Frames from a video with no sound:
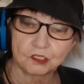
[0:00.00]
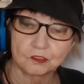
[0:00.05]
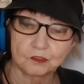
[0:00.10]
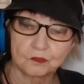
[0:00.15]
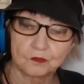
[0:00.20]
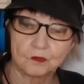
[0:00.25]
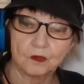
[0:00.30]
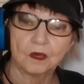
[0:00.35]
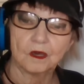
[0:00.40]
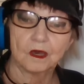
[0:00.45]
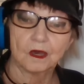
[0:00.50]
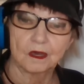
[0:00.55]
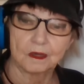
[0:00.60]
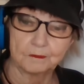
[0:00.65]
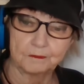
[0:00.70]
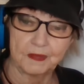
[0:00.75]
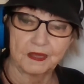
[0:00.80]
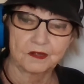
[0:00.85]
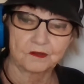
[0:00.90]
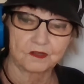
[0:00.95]
to
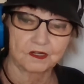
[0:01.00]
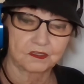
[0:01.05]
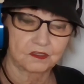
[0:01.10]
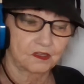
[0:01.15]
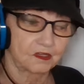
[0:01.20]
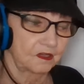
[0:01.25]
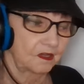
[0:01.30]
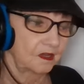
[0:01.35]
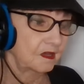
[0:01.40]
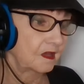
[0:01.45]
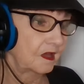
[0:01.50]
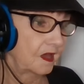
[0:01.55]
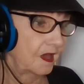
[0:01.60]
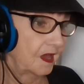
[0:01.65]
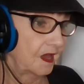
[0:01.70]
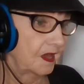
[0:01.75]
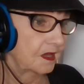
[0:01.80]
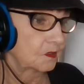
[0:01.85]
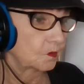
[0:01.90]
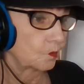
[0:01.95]
America
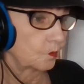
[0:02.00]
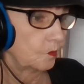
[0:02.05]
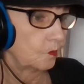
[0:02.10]
at